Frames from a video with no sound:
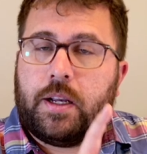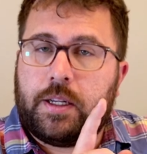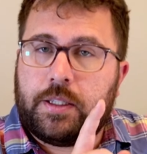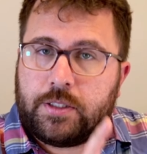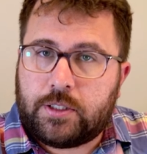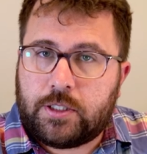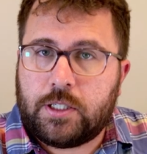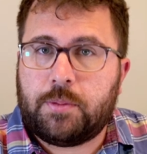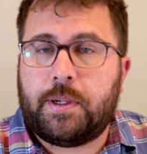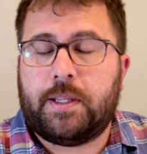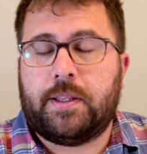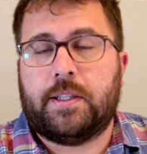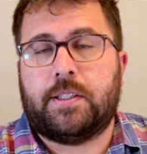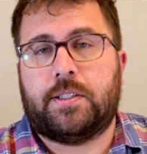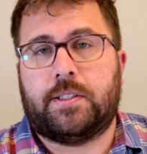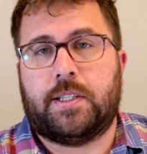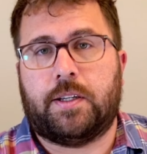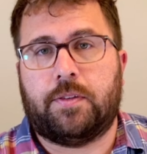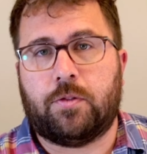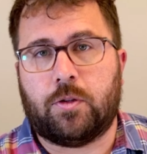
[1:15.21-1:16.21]
assuming
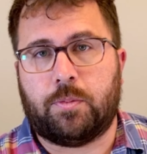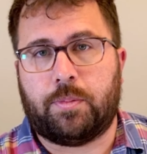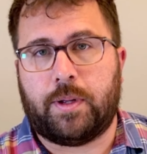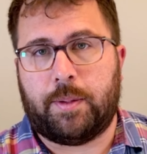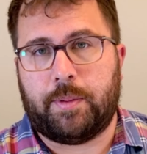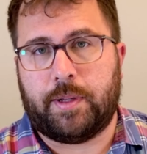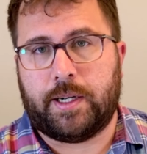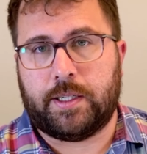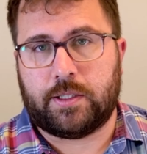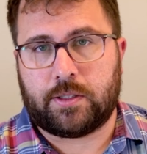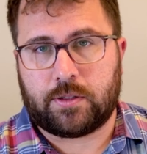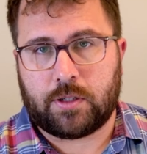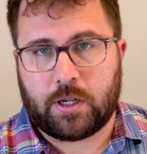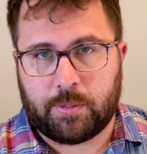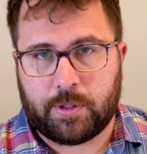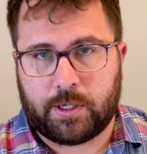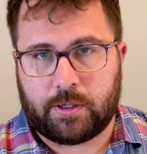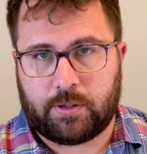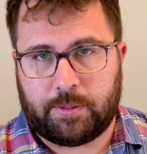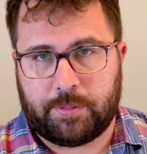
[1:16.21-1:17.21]
this is a full payment
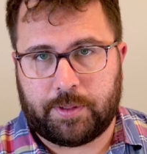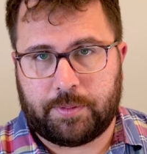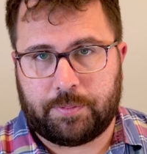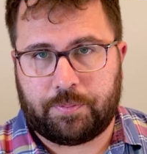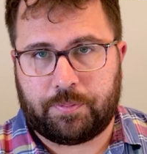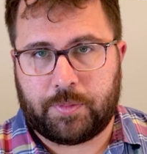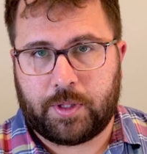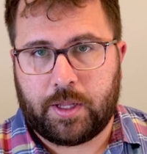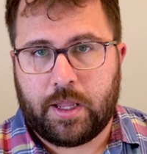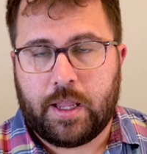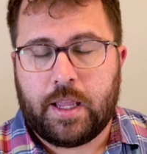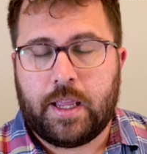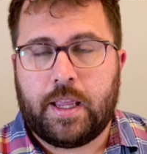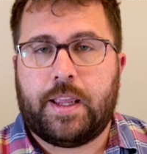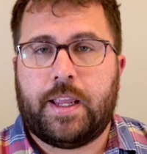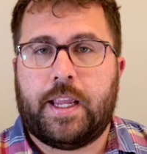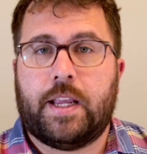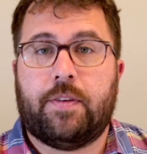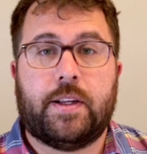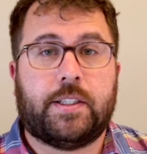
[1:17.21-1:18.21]
installment agreement.
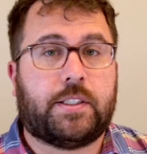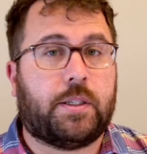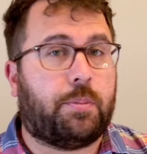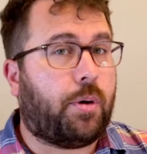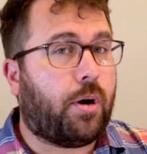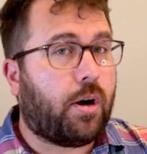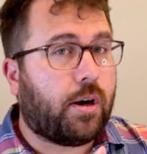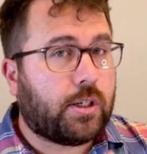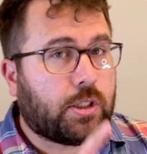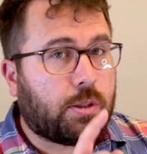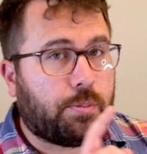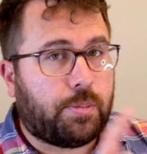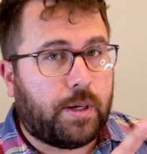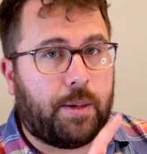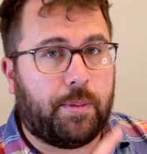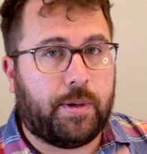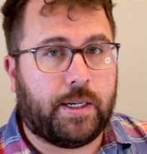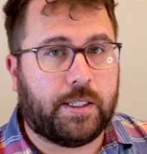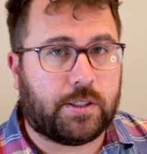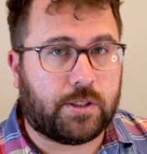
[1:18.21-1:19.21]
If it's a partial
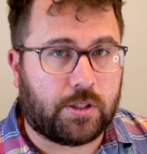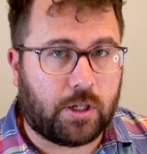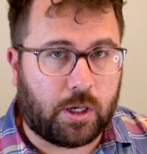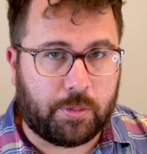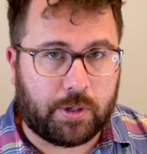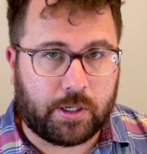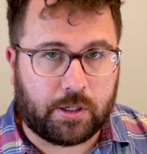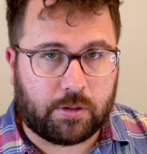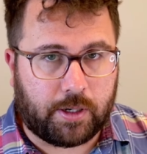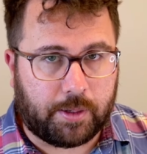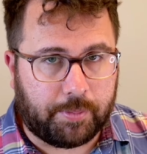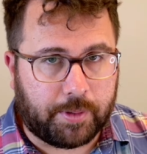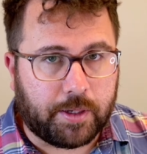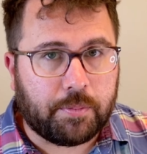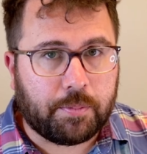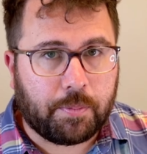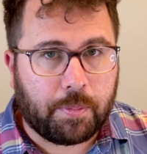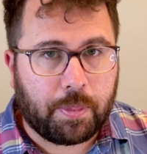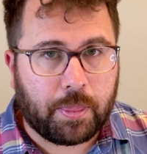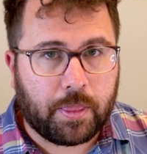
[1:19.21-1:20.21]
payment installment
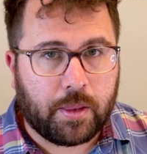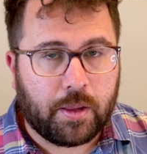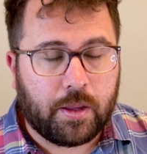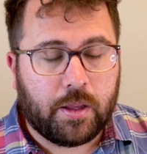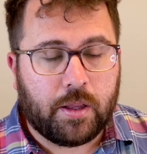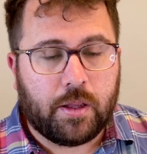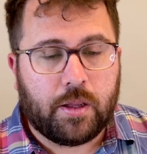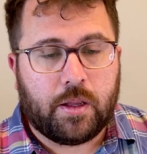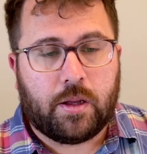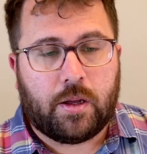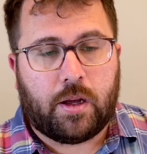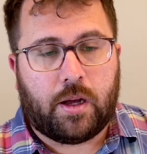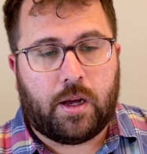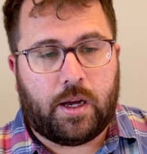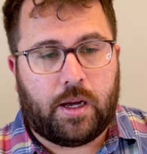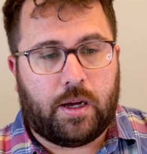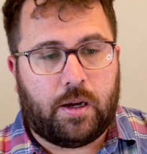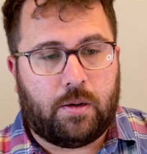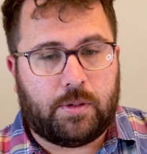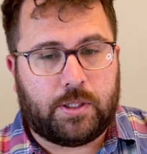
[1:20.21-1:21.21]
agreement,
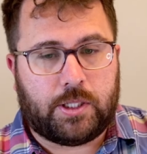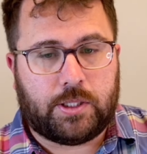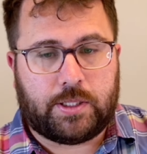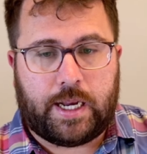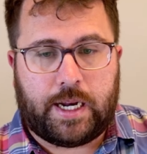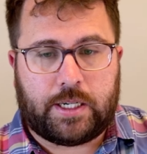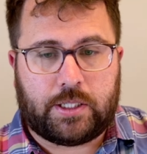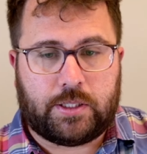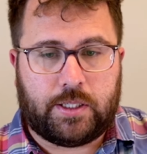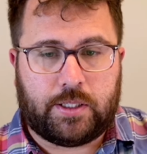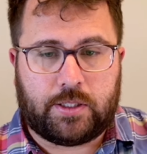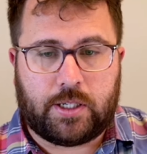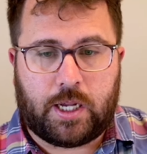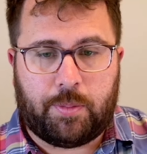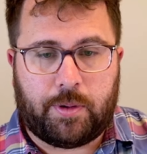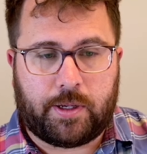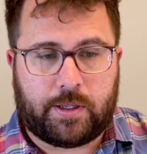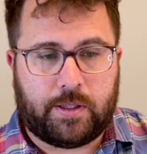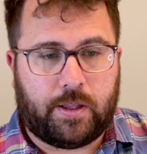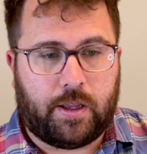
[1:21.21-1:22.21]
uh, which is actually the
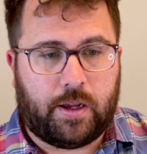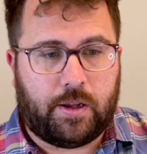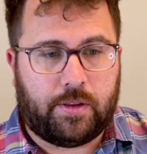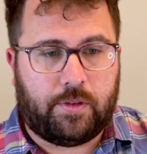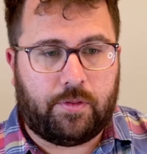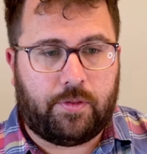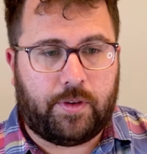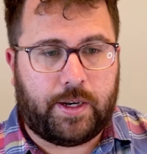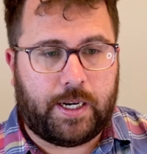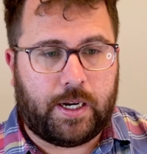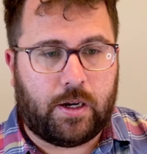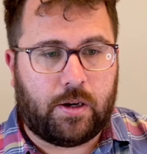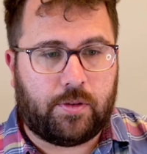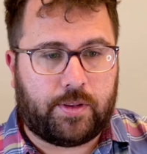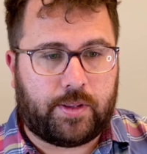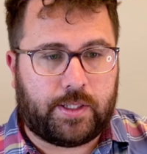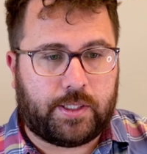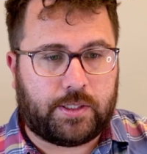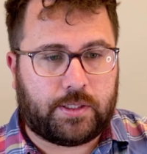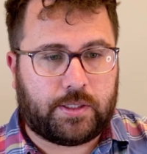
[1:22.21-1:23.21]
topic of the video
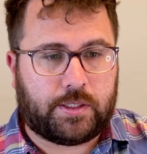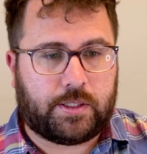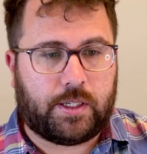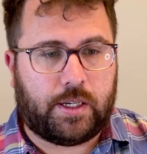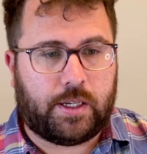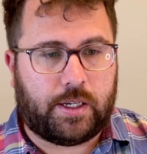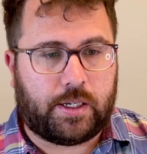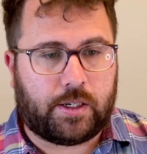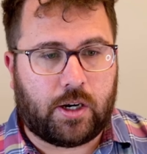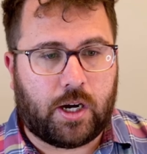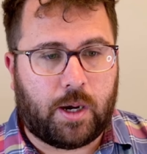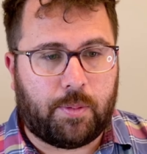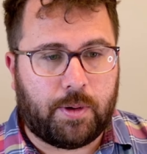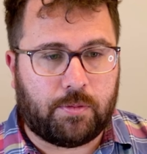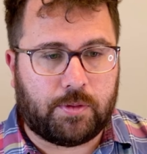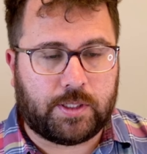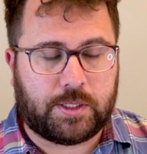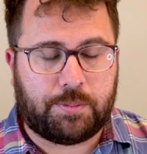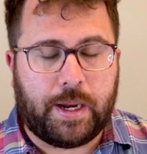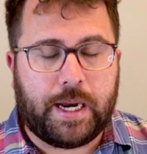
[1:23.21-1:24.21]
that this uh,
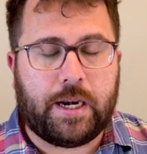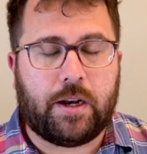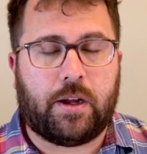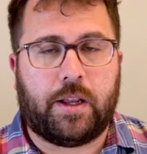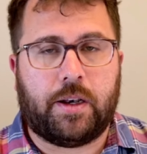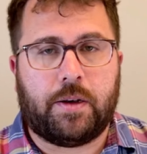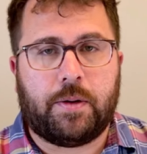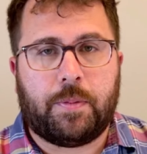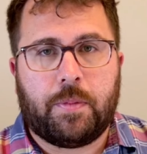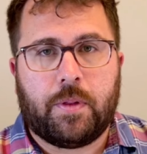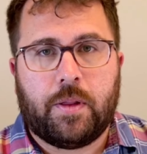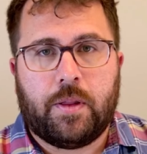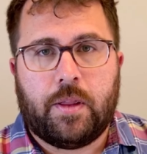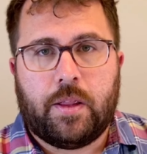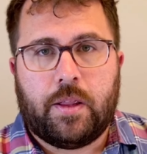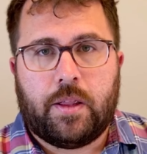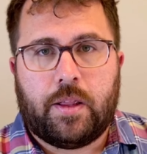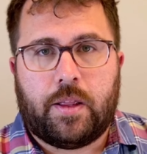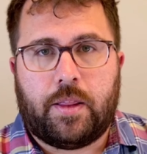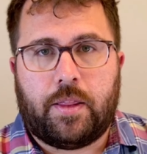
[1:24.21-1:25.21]
comment was made on,
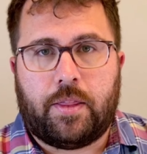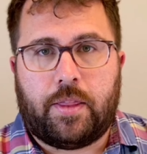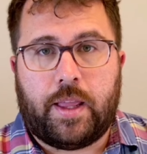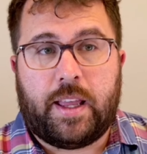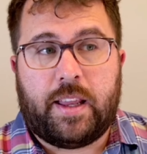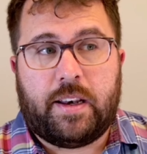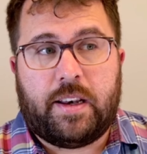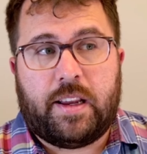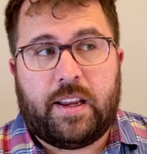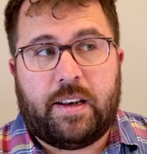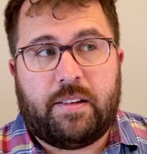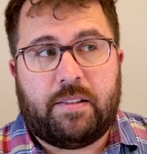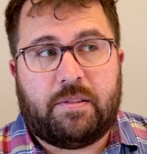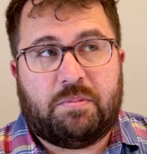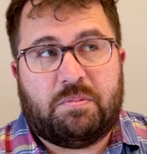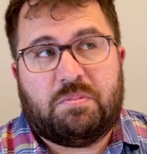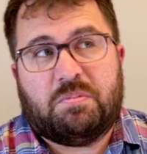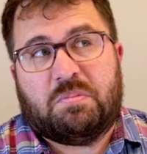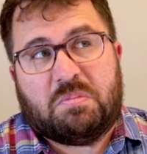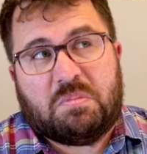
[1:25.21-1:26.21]
then it
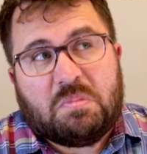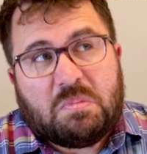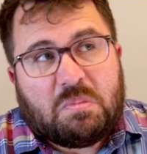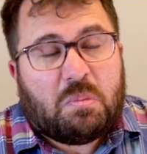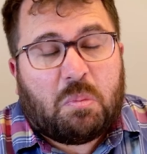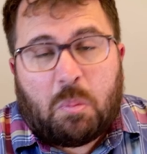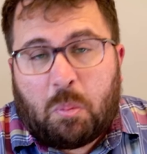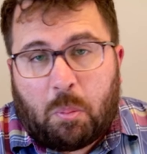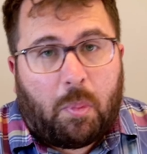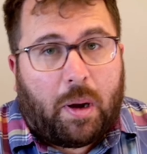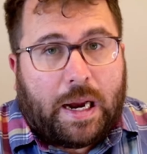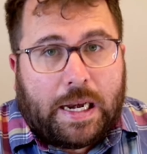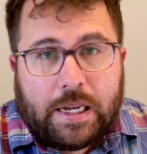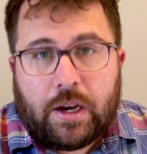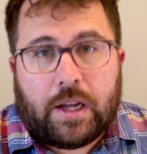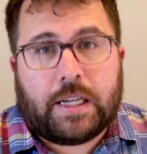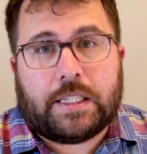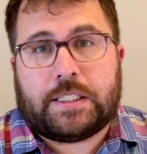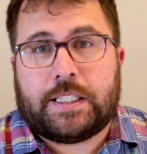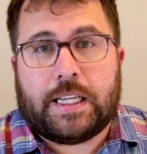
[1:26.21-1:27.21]
might
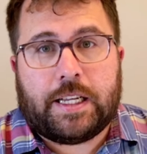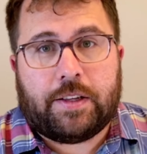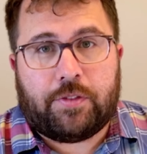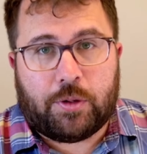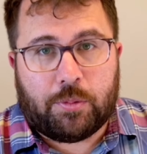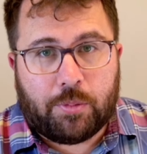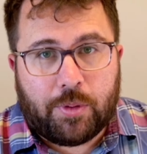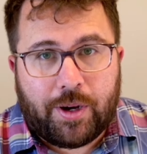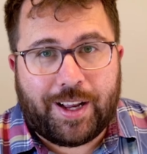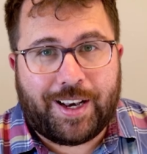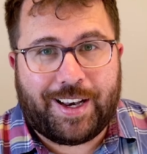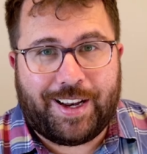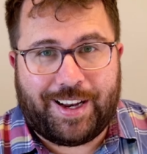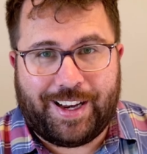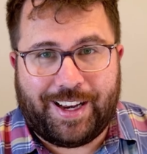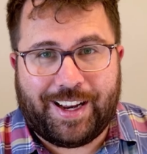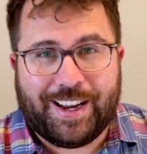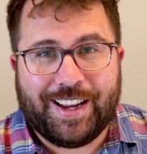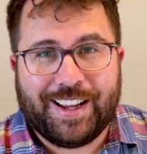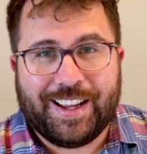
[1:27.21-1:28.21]
not save you
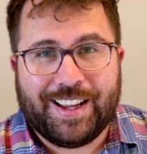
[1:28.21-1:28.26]
money